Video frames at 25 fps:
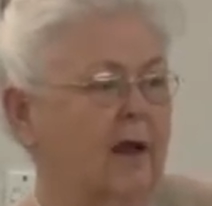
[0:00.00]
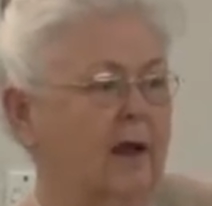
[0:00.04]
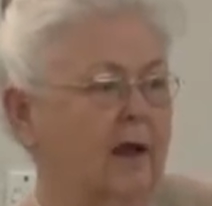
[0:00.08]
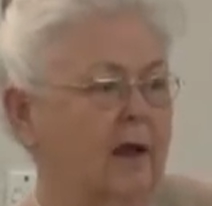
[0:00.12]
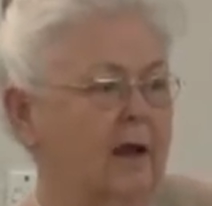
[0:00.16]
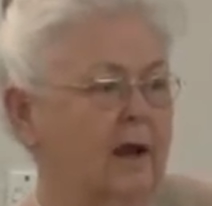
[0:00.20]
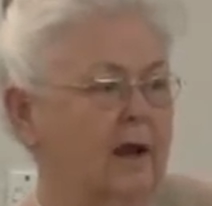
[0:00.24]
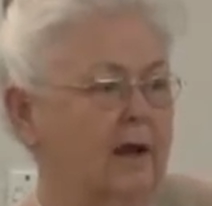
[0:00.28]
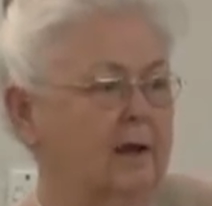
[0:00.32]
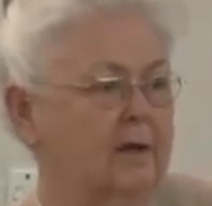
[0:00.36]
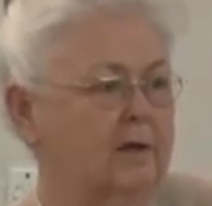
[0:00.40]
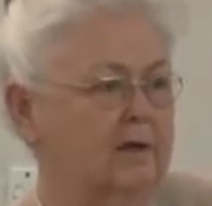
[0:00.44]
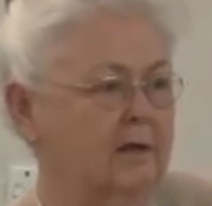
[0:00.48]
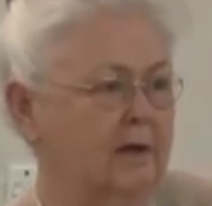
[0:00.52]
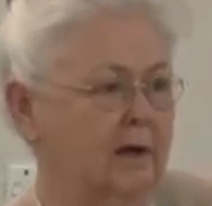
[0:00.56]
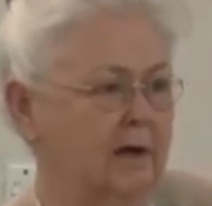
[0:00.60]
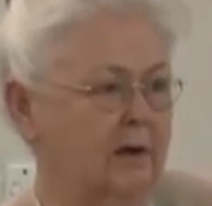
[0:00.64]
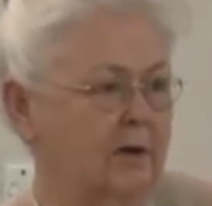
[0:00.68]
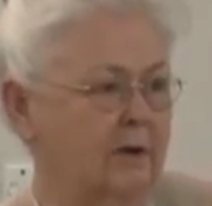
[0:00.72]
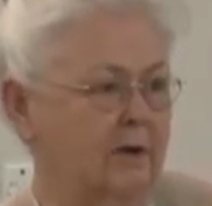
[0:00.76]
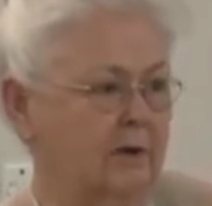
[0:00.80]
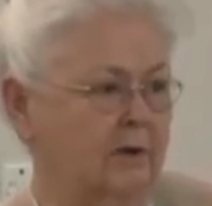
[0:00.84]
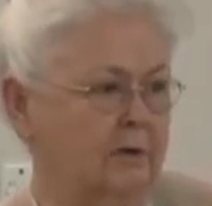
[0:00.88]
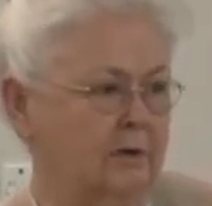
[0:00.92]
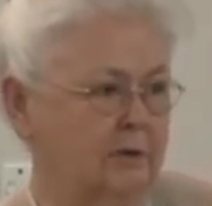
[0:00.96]
And at
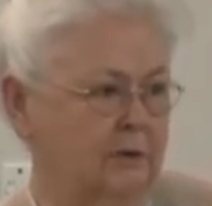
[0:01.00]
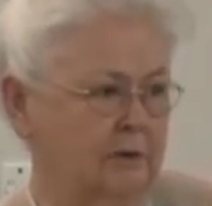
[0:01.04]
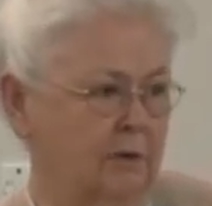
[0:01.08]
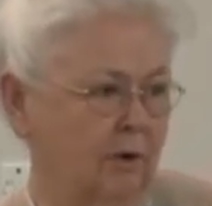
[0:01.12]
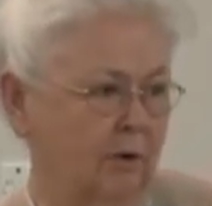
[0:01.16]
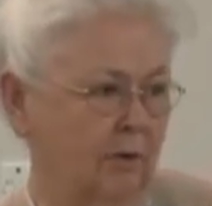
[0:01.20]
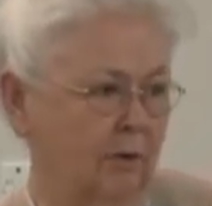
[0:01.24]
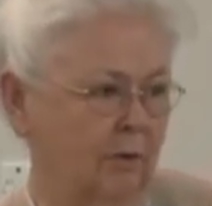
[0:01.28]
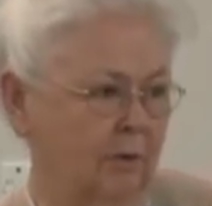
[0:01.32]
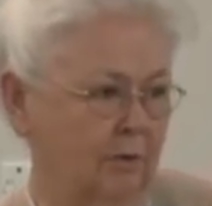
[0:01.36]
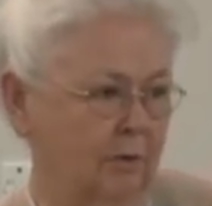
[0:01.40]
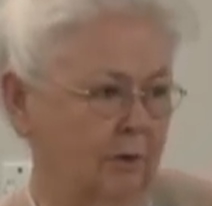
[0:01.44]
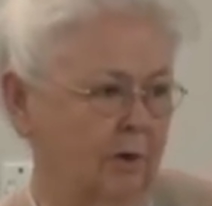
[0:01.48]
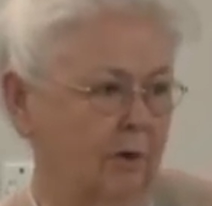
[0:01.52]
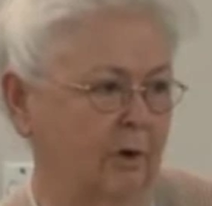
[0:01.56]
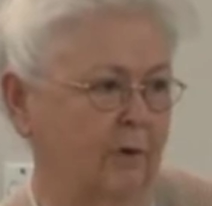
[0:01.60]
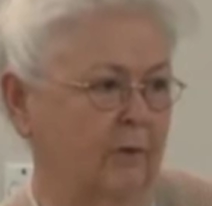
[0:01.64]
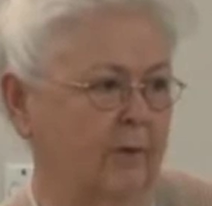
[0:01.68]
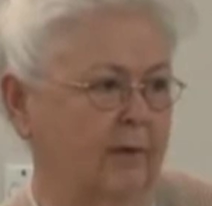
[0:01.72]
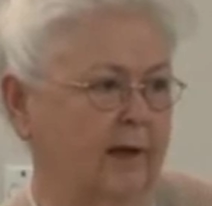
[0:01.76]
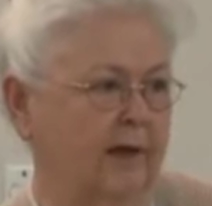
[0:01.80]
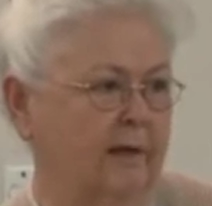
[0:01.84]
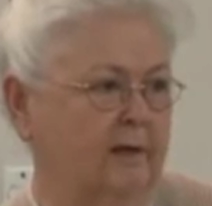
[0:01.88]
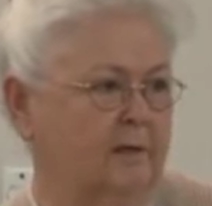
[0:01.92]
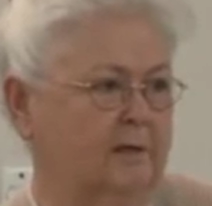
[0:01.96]
10 years old,
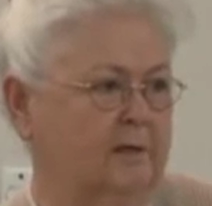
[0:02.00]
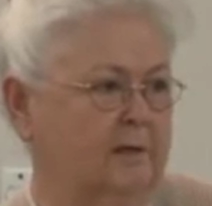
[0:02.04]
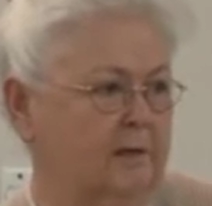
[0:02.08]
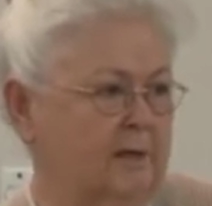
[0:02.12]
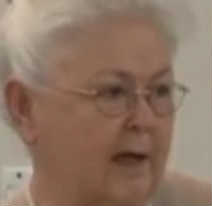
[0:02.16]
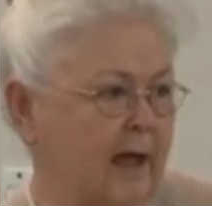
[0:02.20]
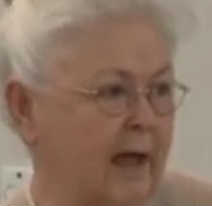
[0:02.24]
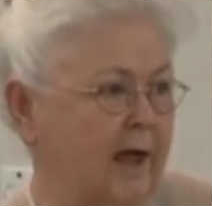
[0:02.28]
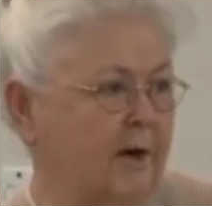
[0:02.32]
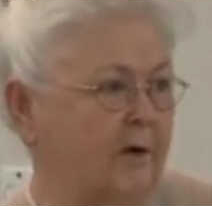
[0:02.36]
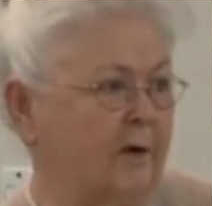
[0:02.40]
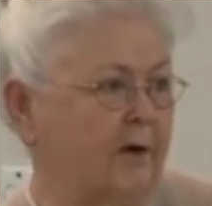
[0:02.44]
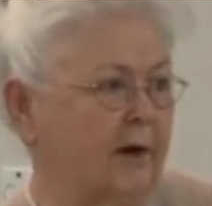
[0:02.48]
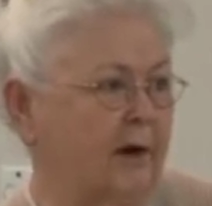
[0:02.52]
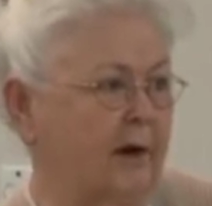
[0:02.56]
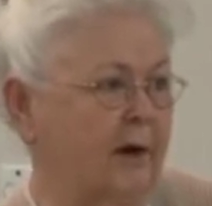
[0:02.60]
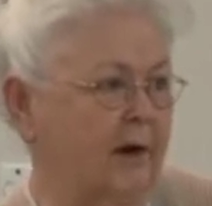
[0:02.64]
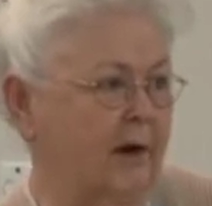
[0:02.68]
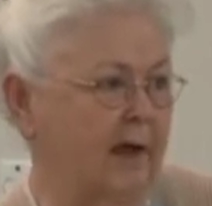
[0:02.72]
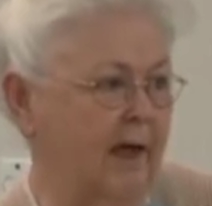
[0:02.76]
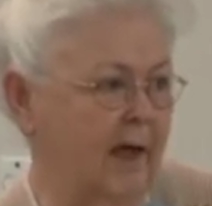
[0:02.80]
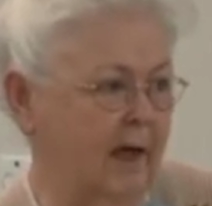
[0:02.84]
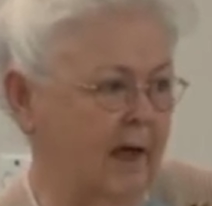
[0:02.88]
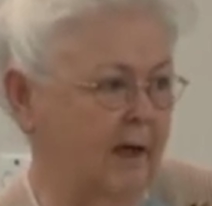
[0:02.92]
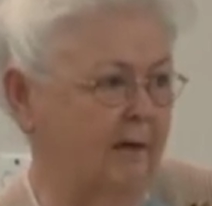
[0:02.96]
on that
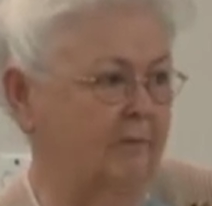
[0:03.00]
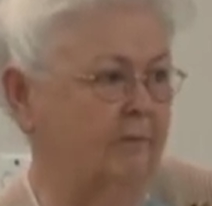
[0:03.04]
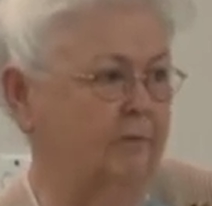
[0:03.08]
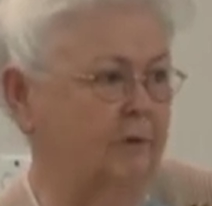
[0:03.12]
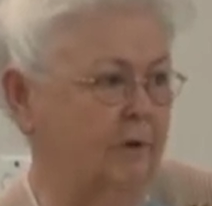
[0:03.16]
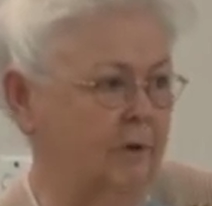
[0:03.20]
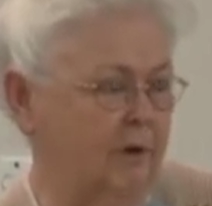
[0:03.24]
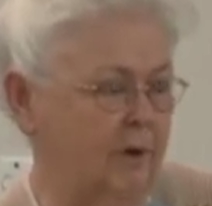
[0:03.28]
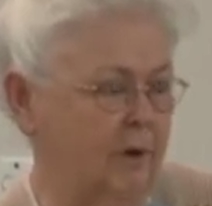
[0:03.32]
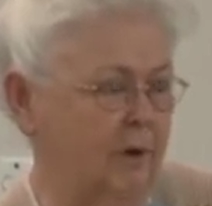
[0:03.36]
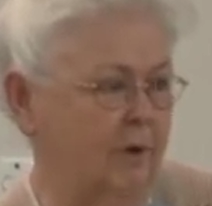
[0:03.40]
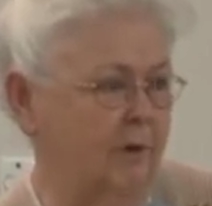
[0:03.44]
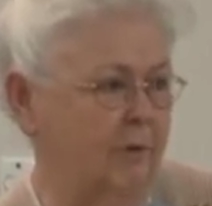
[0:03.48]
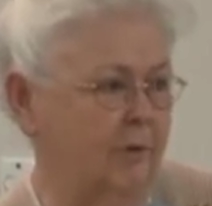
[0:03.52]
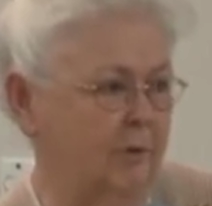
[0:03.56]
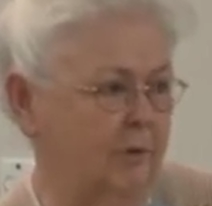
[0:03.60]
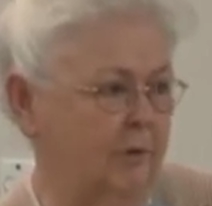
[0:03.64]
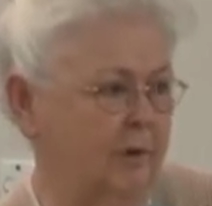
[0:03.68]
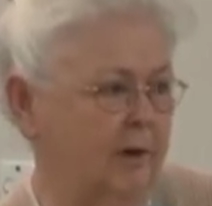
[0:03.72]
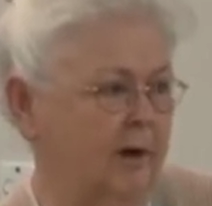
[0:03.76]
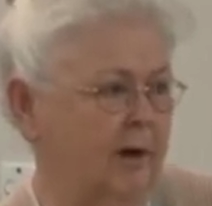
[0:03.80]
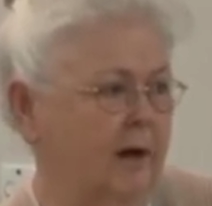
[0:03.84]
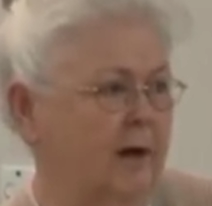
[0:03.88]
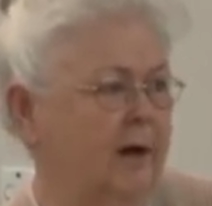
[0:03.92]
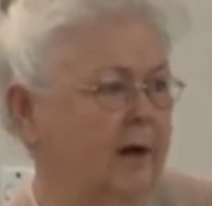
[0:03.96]
Saturday afternoon,